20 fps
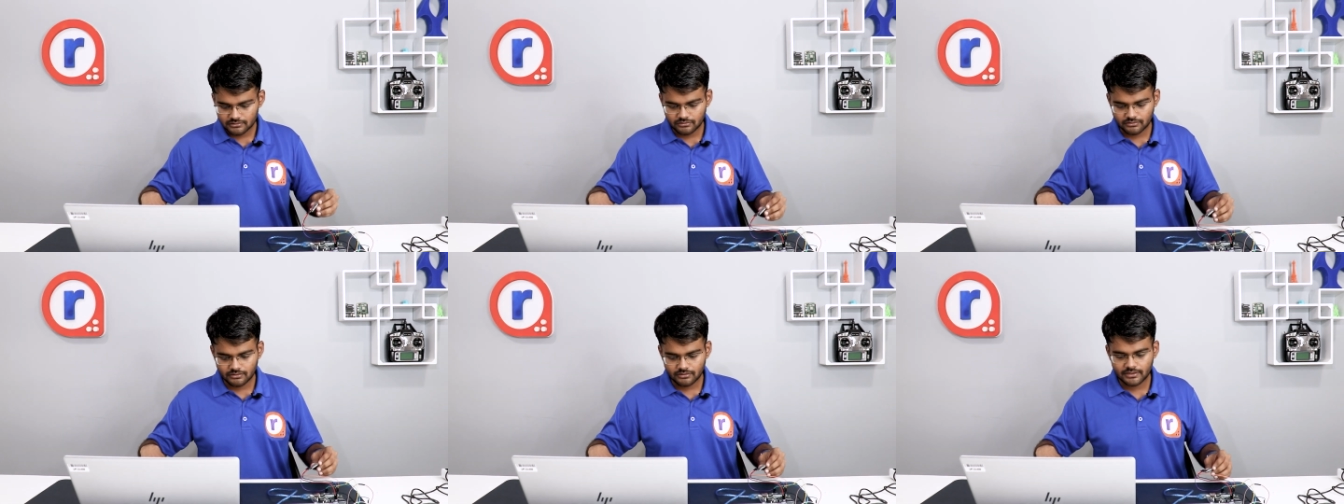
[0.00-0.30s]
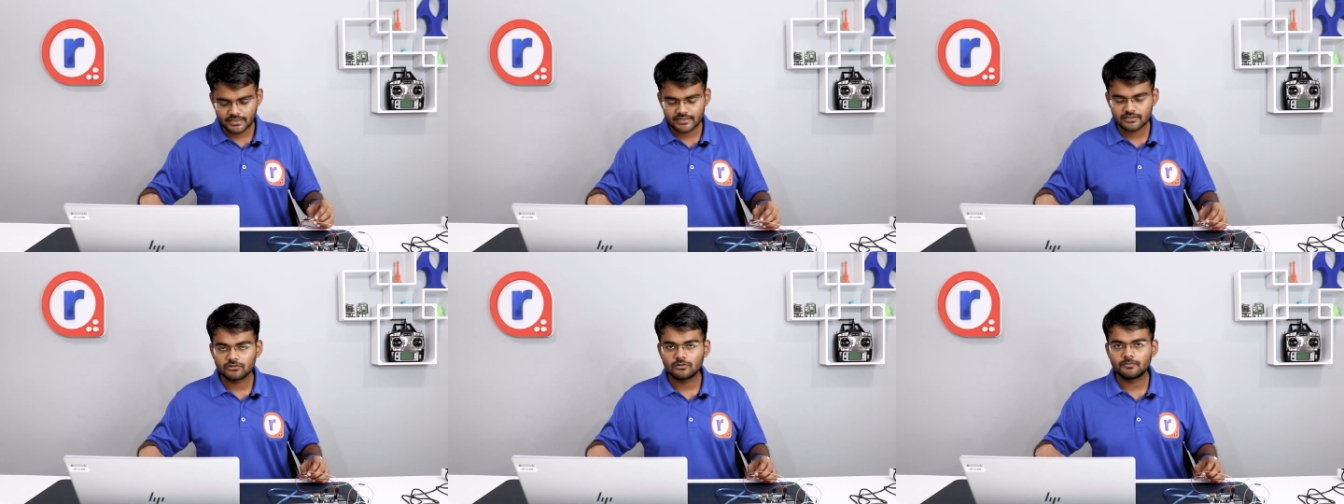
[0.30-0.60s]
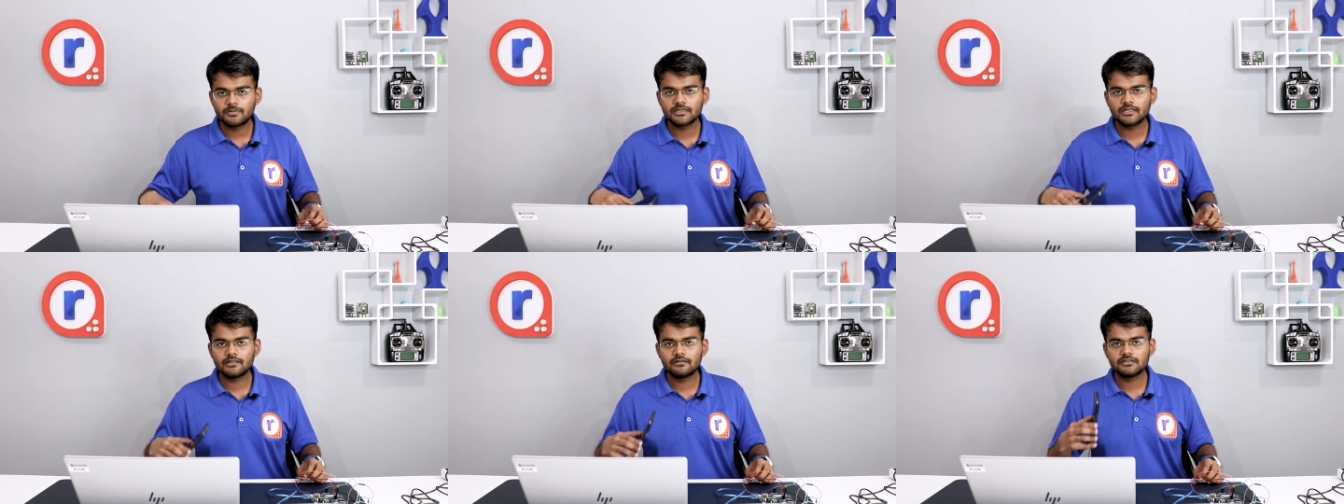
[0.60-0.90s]
so now let's
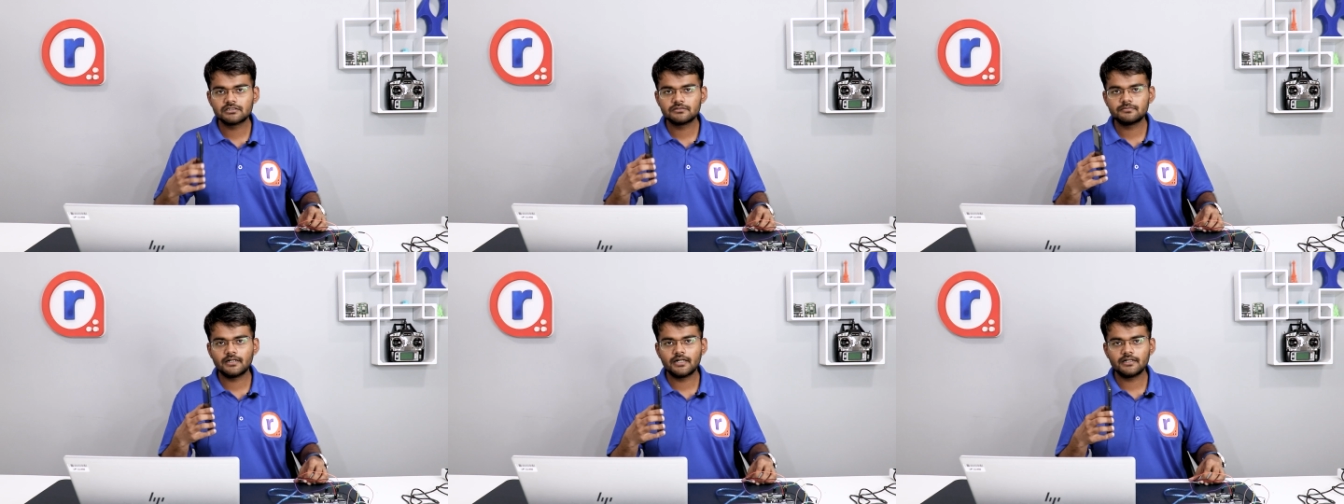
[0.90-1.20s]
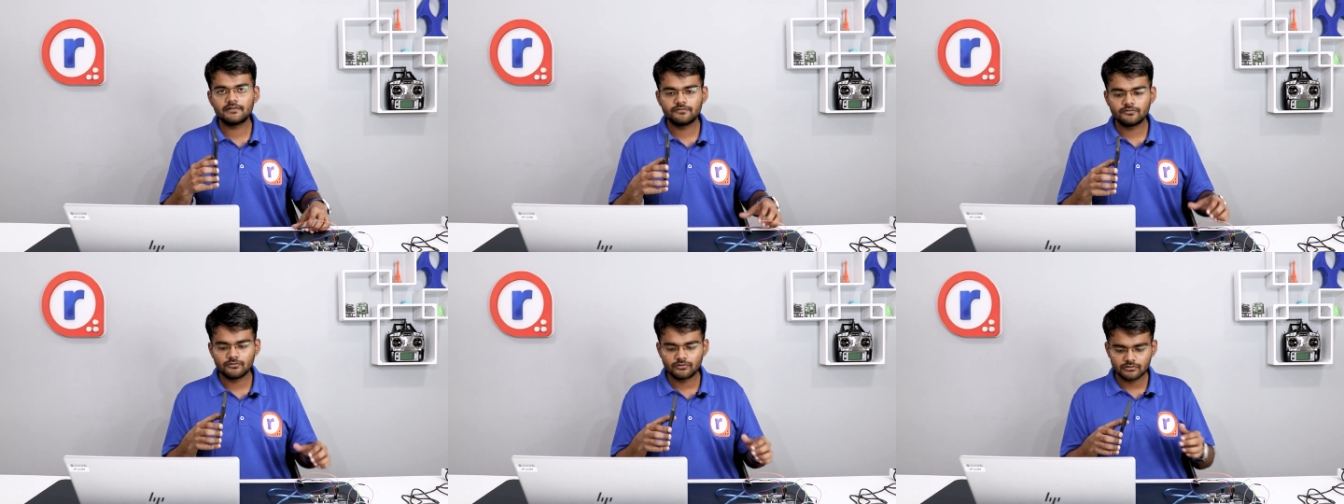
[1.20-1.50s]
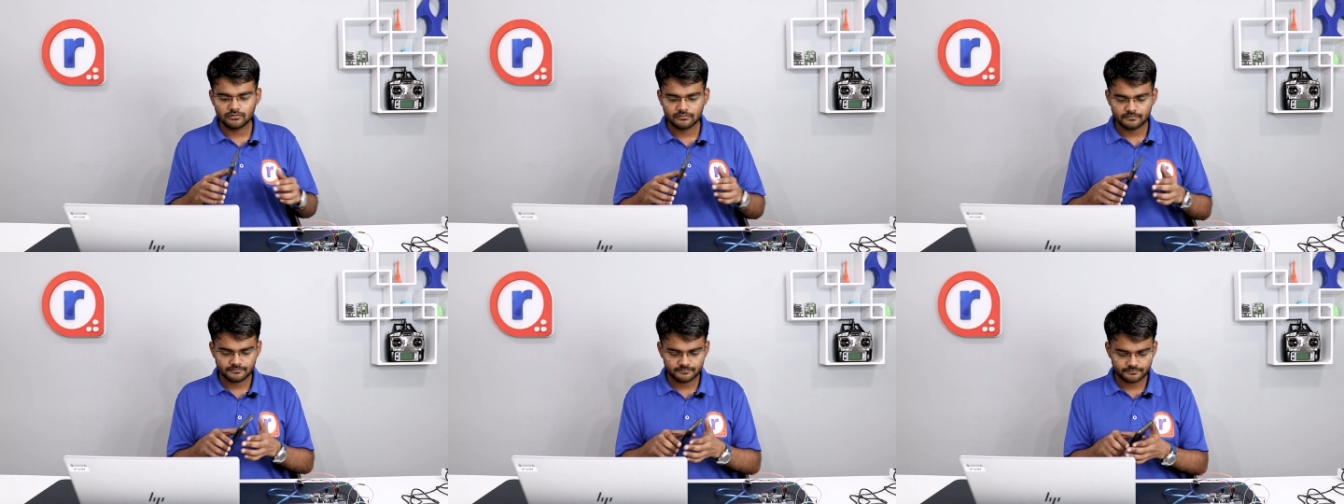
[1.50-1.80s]
open our
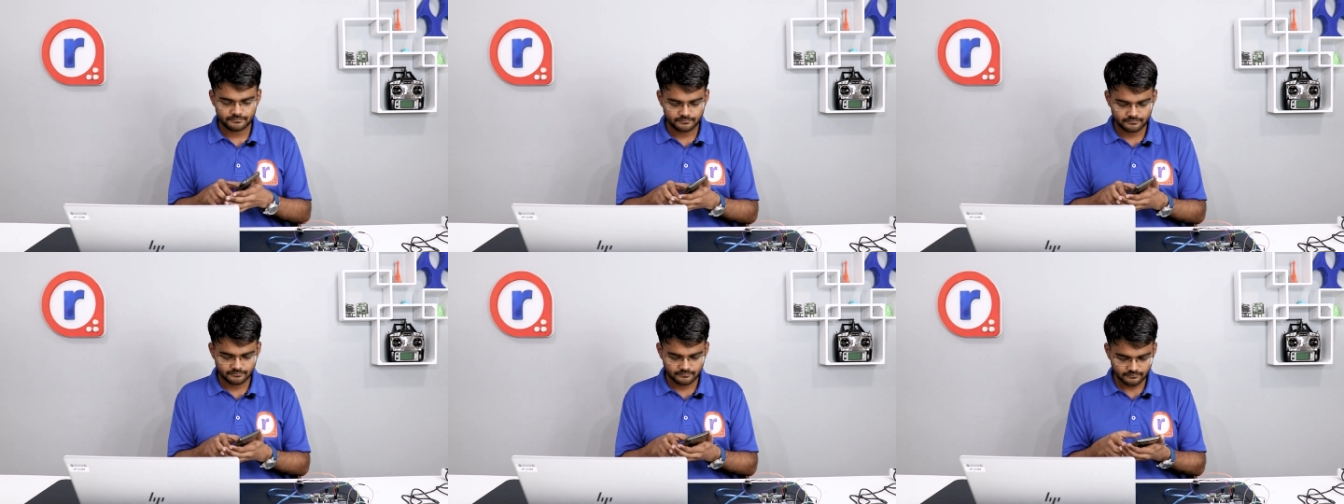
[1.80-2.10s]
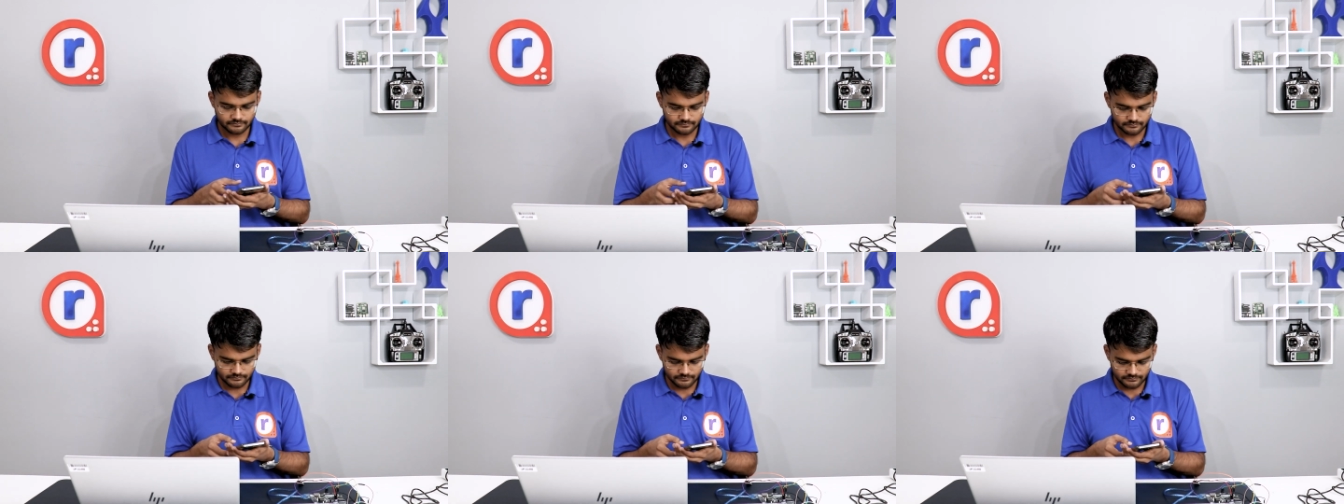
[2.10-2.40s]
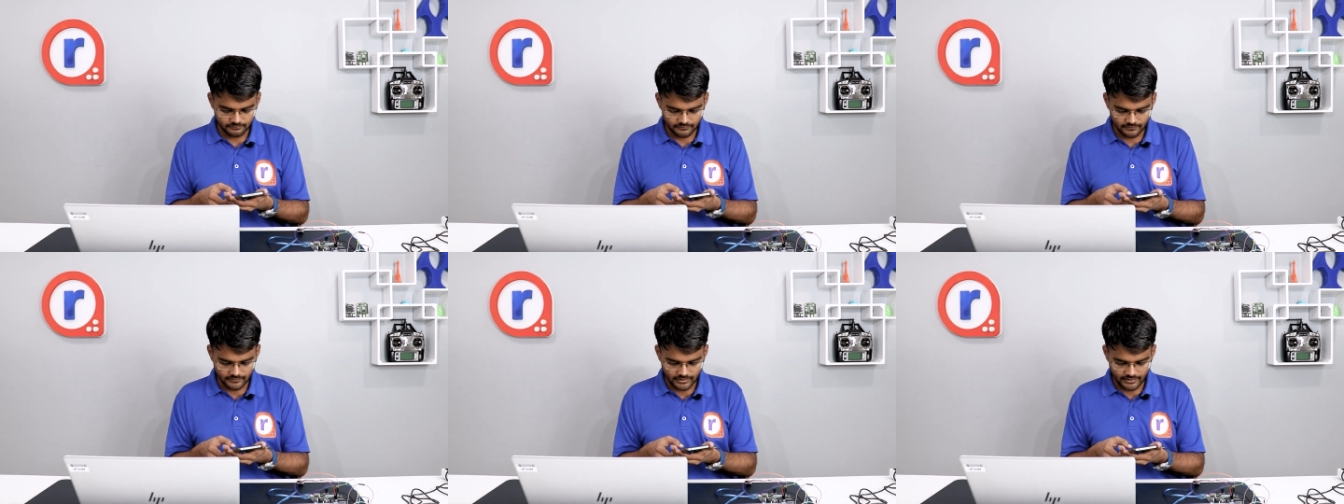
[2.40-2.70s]
smartphone
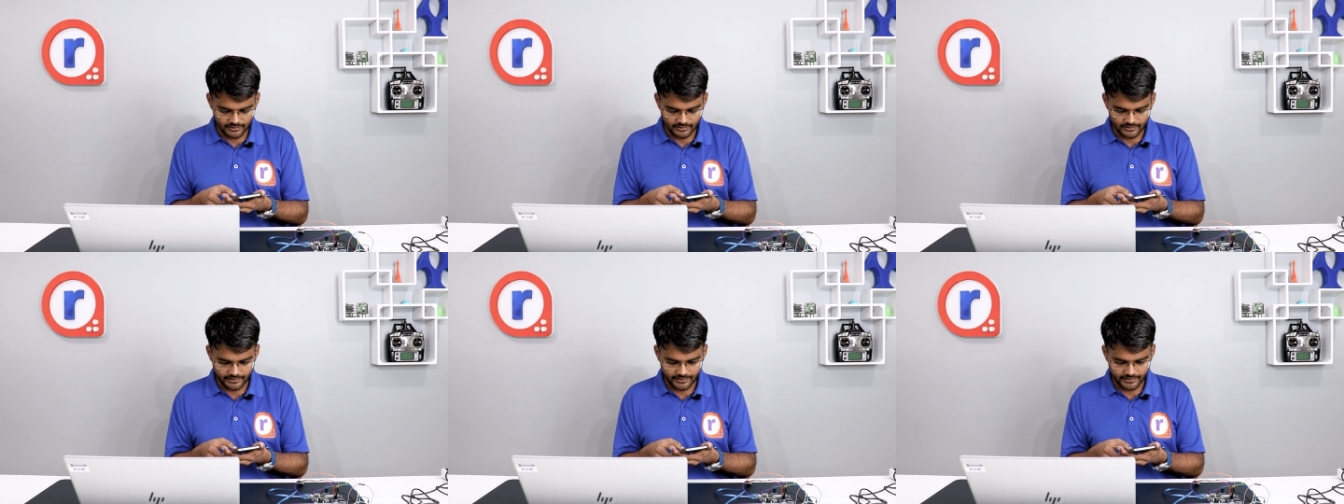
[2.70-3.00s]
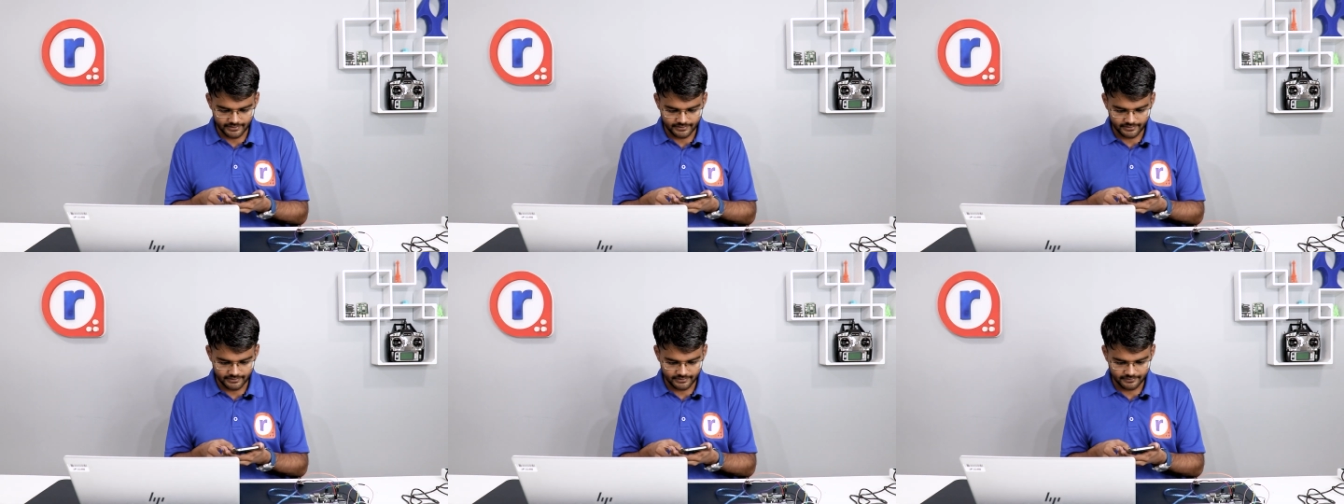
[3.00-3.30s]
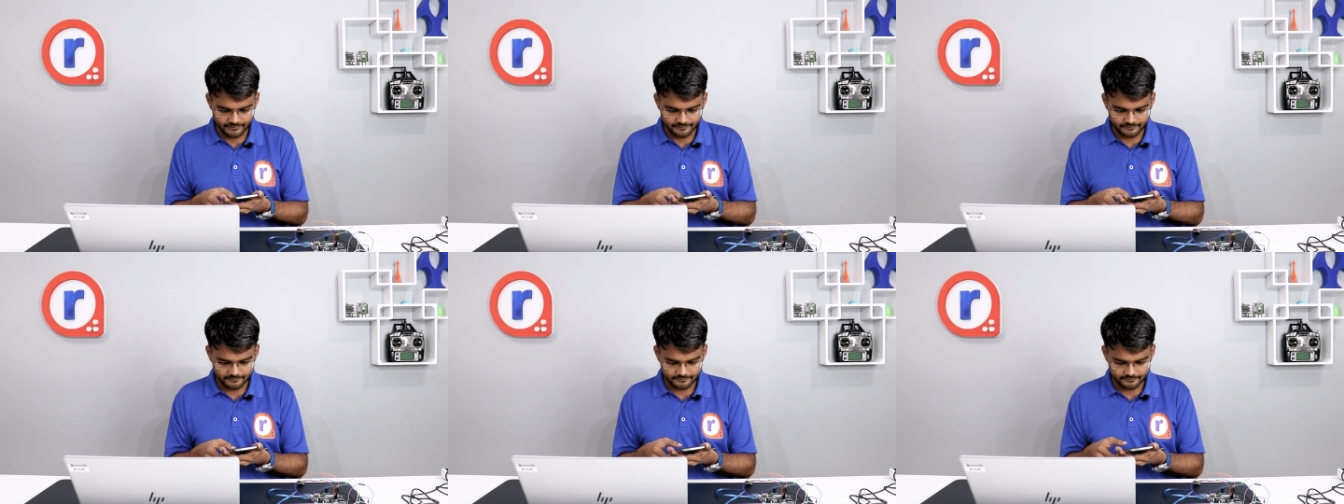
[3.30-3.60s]
and connect
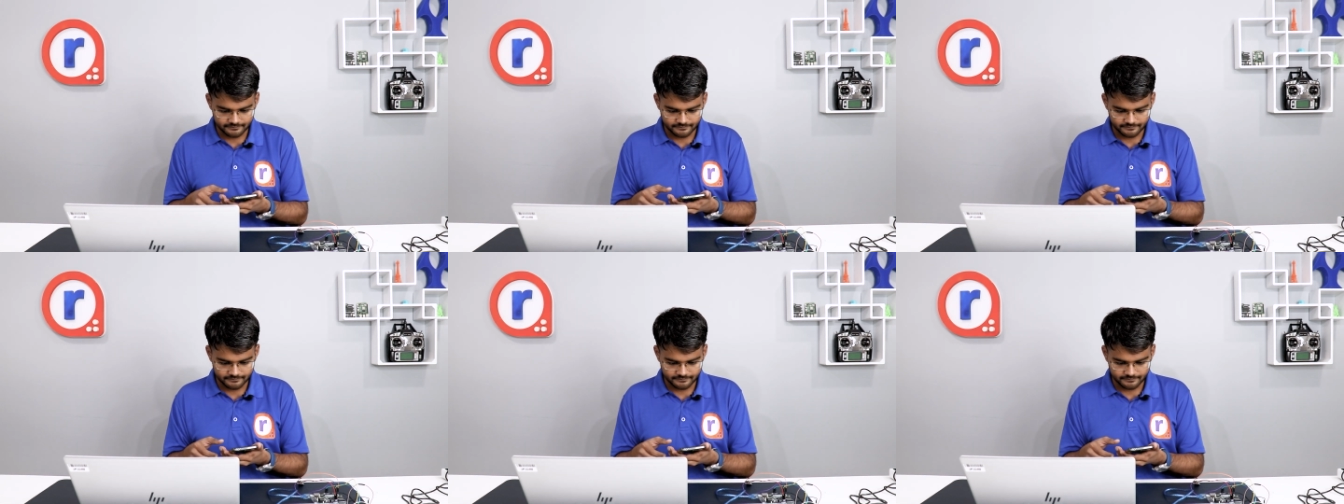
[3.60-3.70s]
it